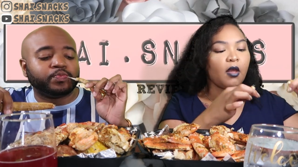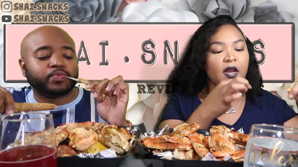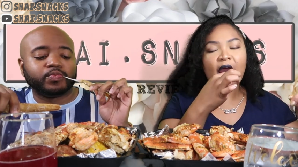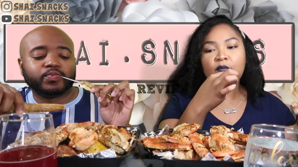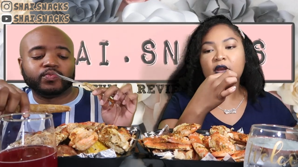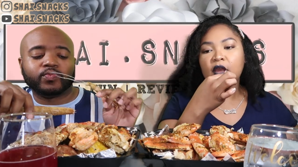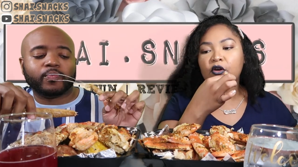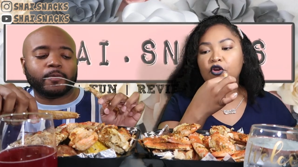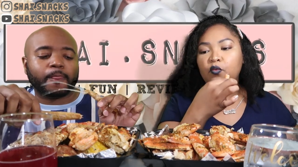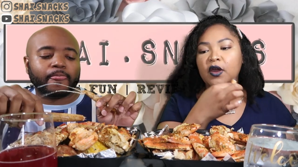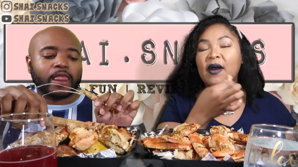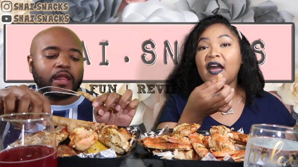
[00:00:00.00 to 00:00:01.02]
Speaker 1: not really on
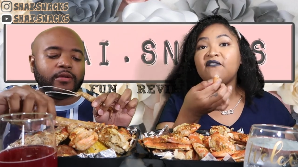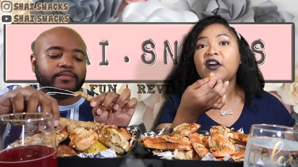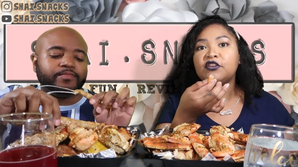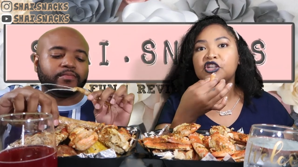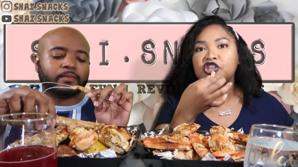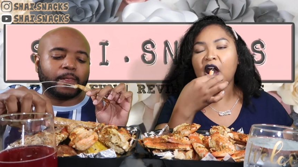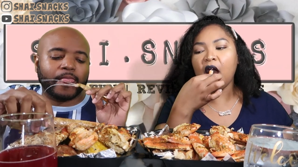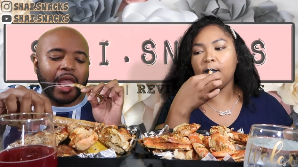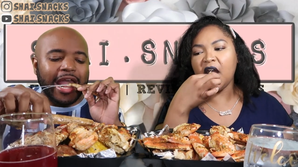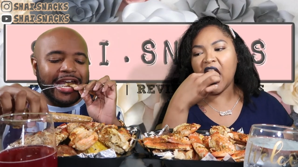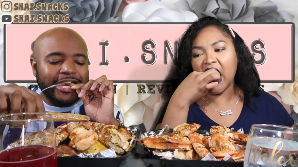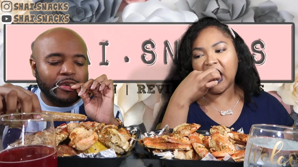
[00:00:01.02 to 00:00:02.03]
a whim. I had found a job,
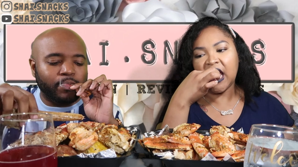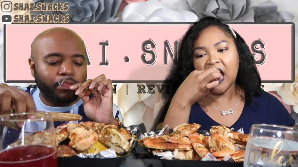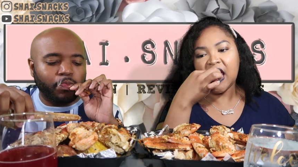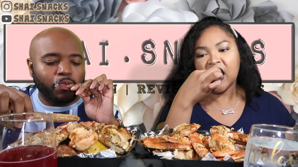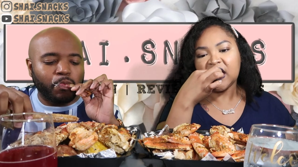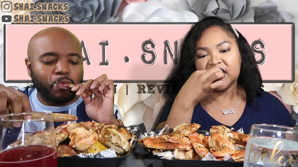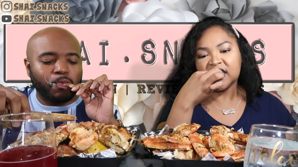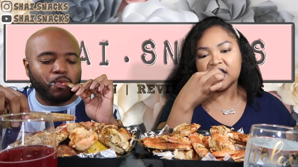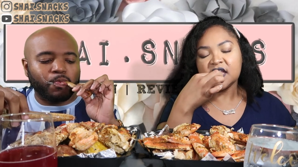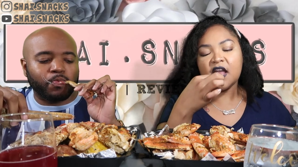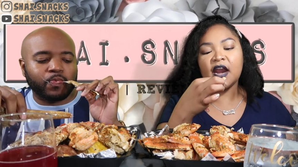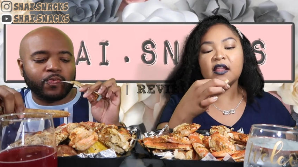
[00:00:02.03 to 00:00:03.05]
but
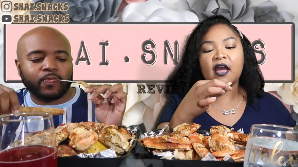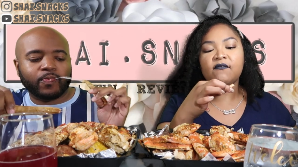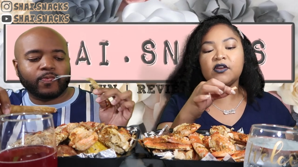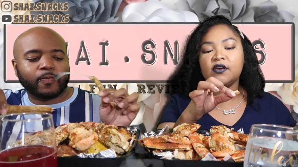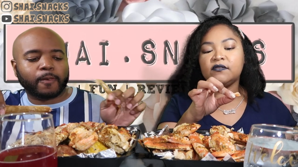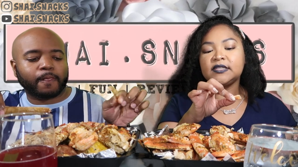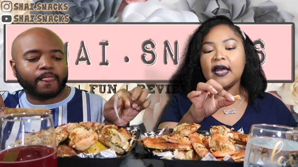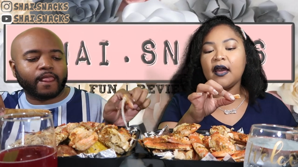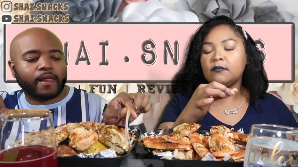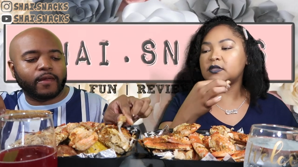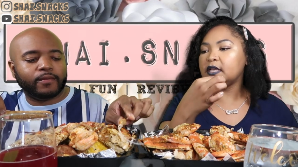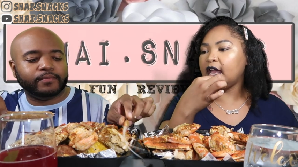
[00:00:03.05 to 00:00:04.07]
I didn't have enough
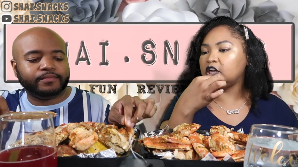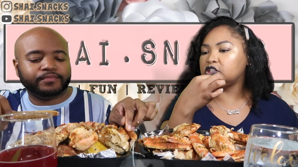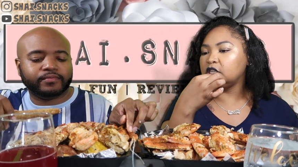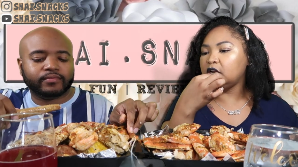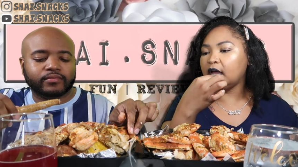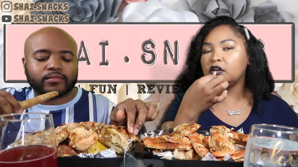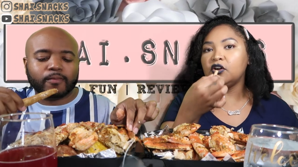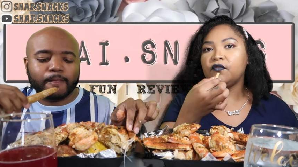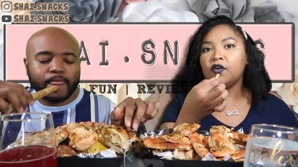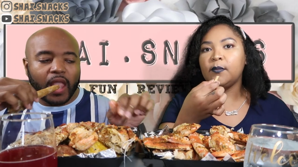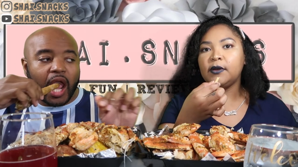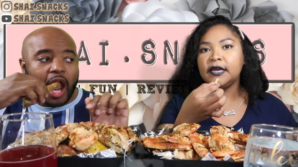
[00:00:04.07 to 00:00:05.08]
time to actually like look
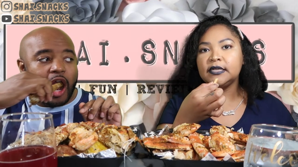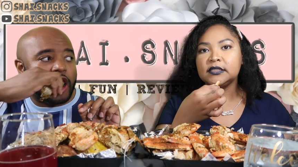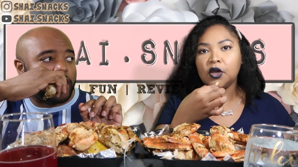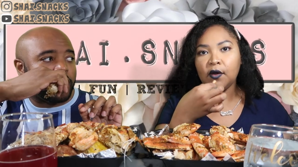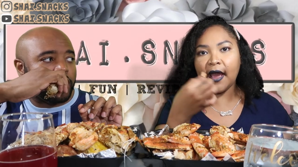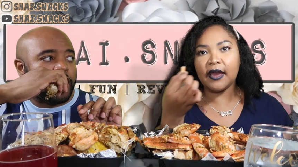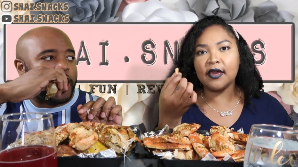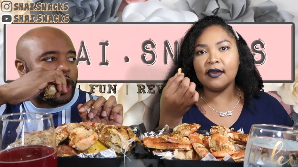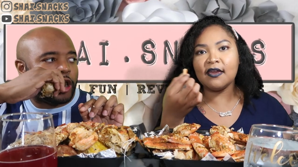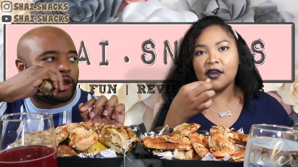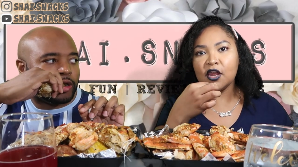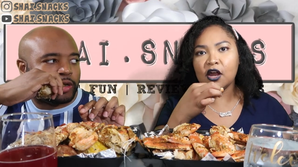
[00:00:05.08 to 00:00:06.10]
for a place. So mm-hmm. I
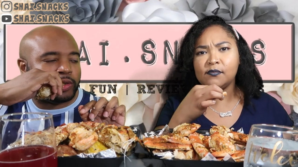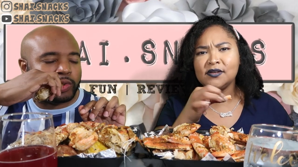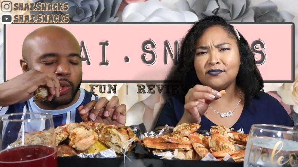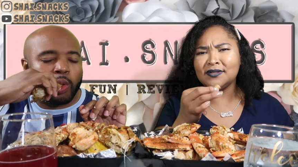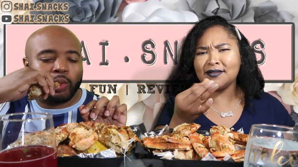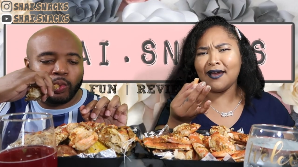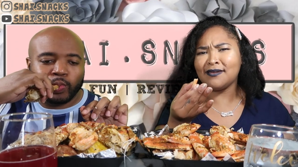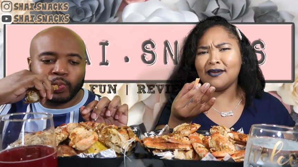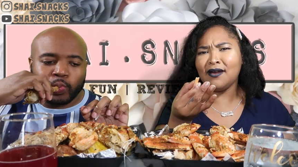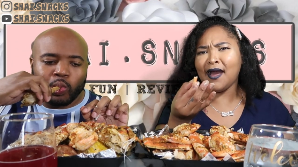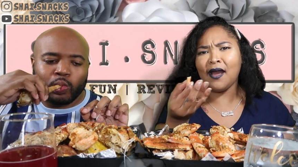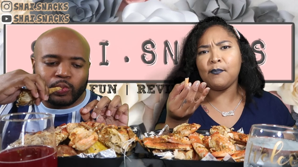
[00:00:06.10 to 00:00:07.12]
hit Kenny up. He was like,
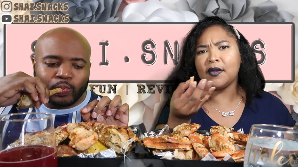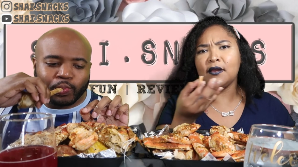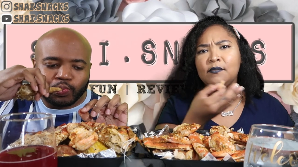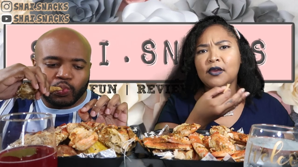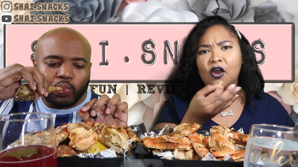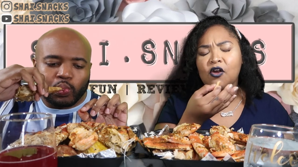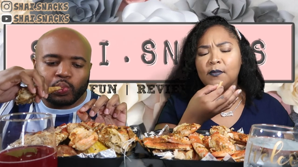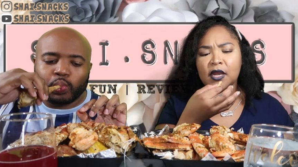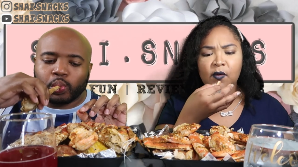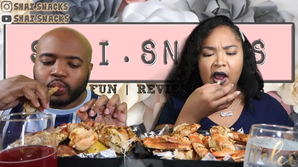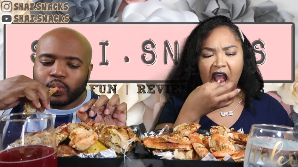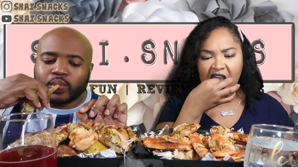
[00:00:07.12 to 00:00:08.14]
yeah, I barely be home
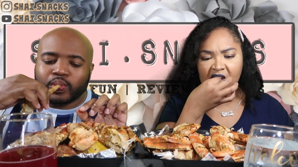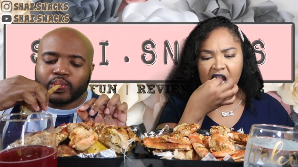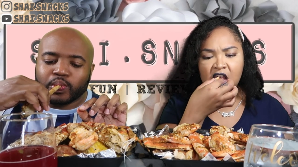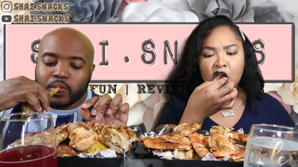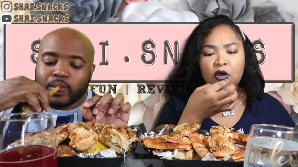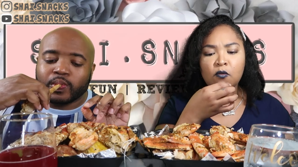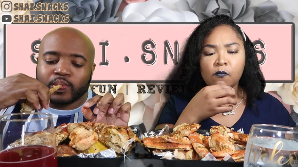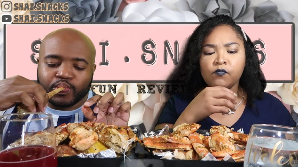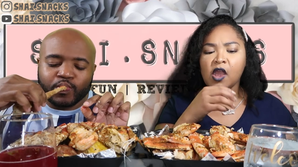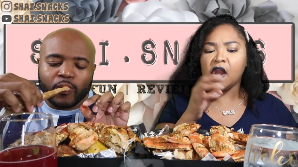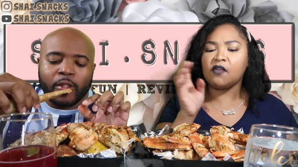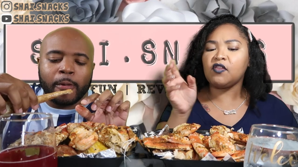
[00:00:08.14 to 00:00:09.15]
anyway.
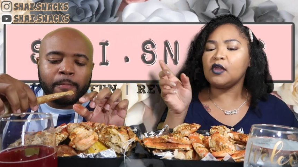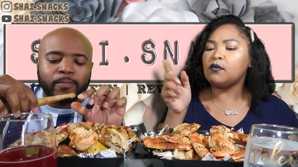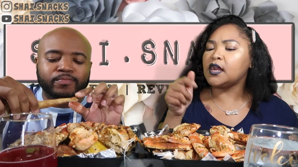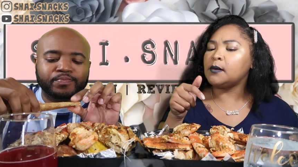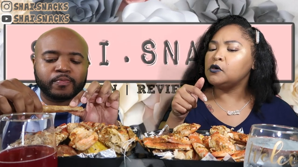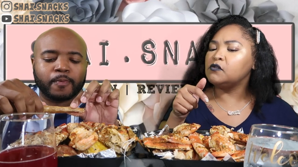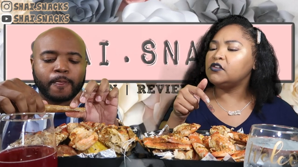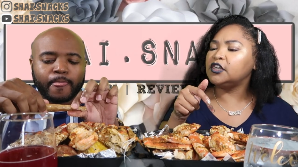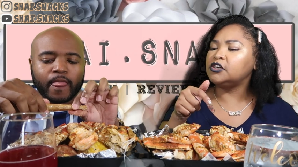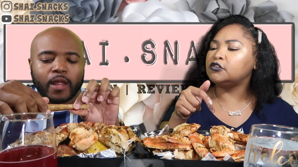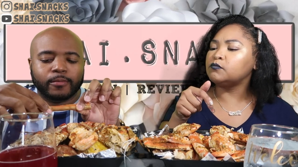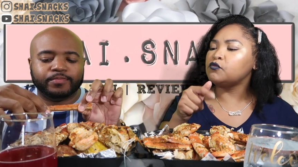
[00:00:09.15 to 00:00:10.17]
And I think when I moved
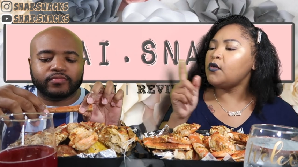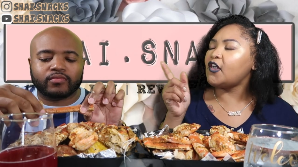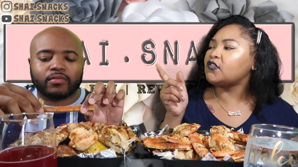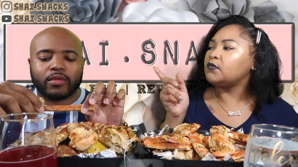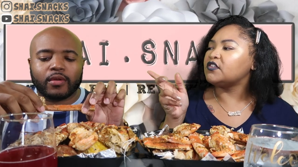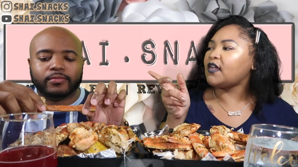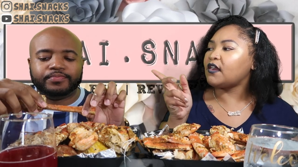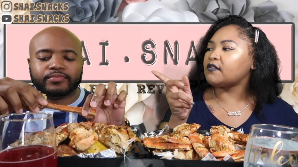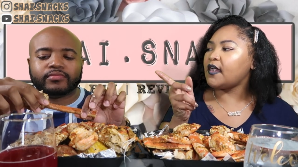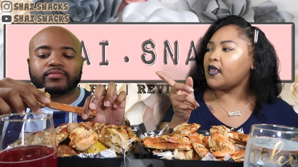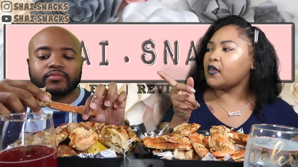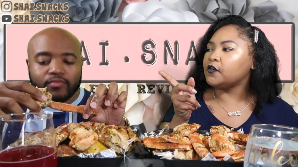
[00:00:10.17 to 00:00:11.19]
in, you actually was out
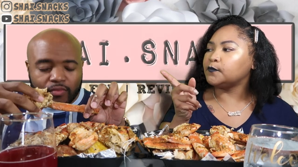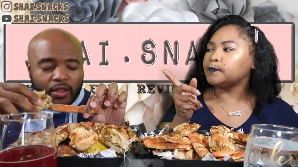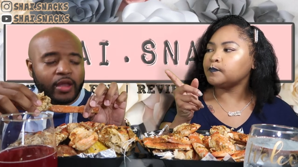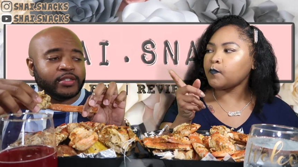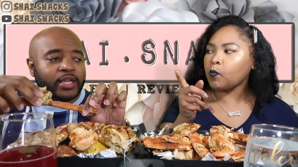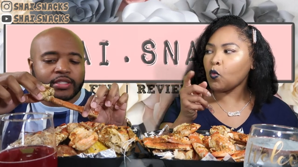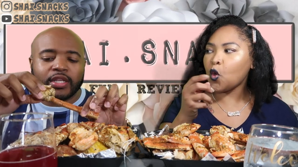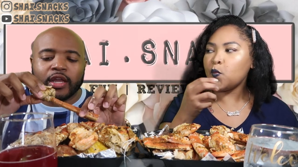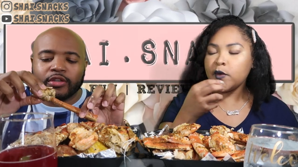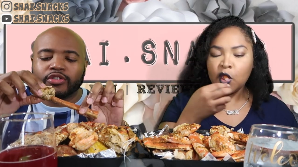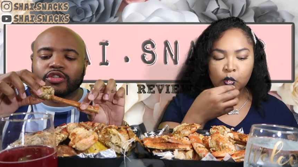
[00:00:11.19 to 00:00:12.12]
of town.
Speaker 2: I was out of town. I